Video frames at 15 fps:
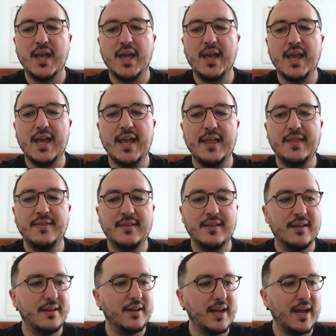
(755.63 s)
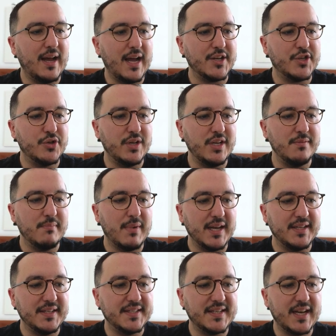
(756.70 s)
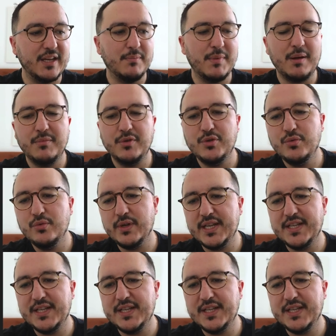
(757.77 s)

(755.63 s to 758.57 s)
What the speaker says: and actually my sidebar menu